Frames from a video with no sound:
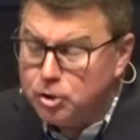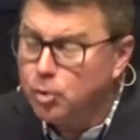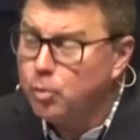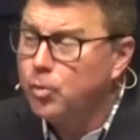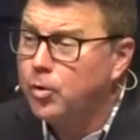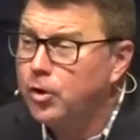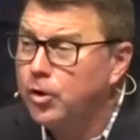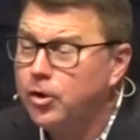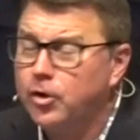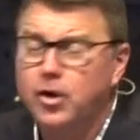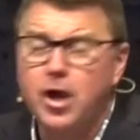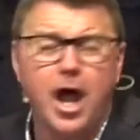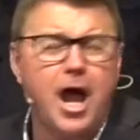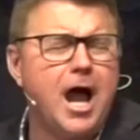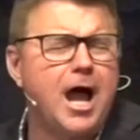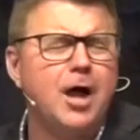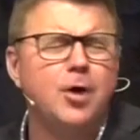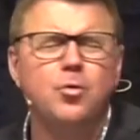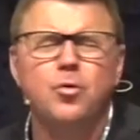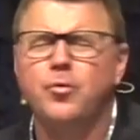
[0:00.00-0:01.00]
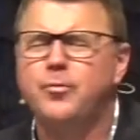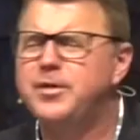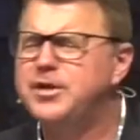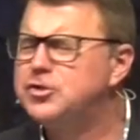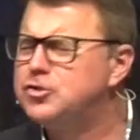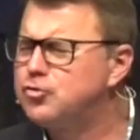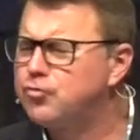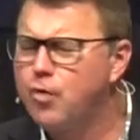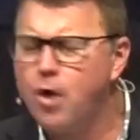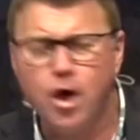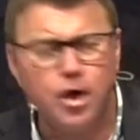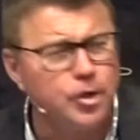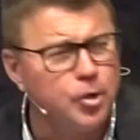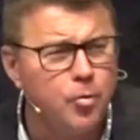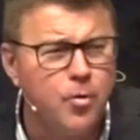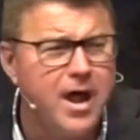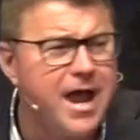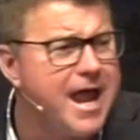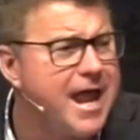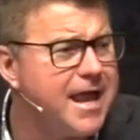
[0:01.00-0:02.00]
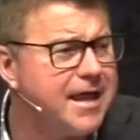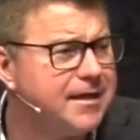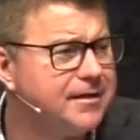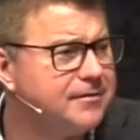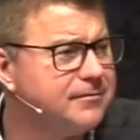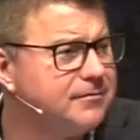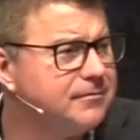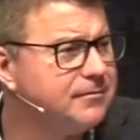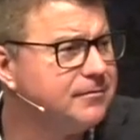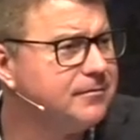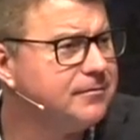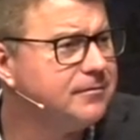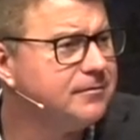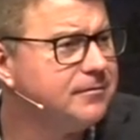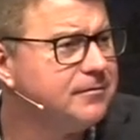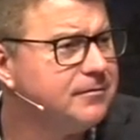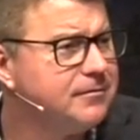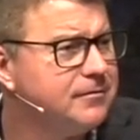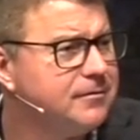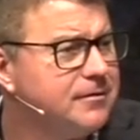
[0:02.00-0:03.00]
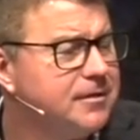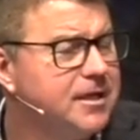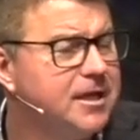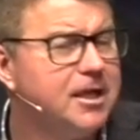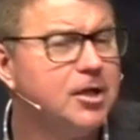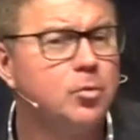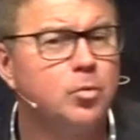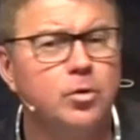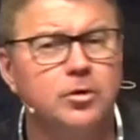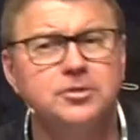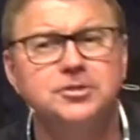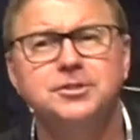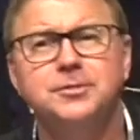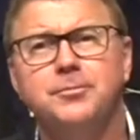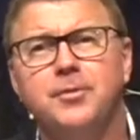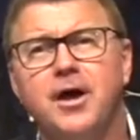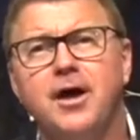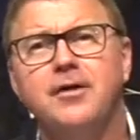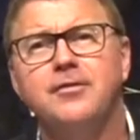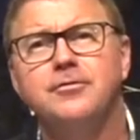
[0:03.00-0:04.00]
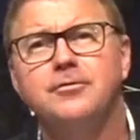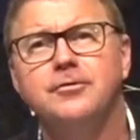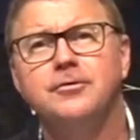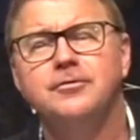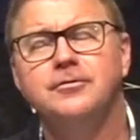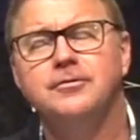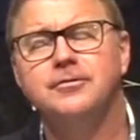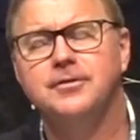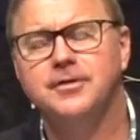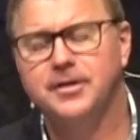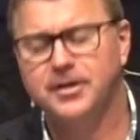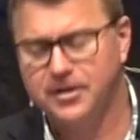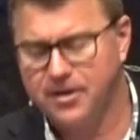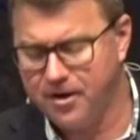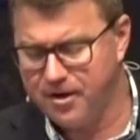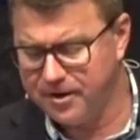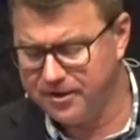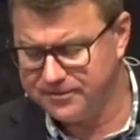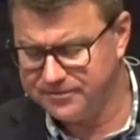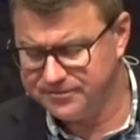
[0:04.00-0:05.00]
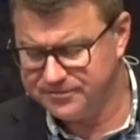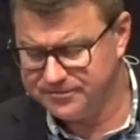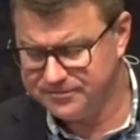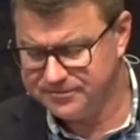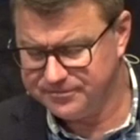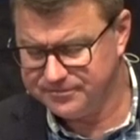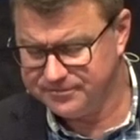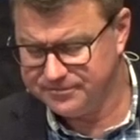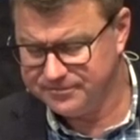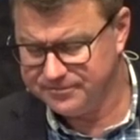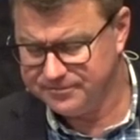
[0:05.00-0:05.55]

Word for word: your word, I will be drawn away and worship other gods.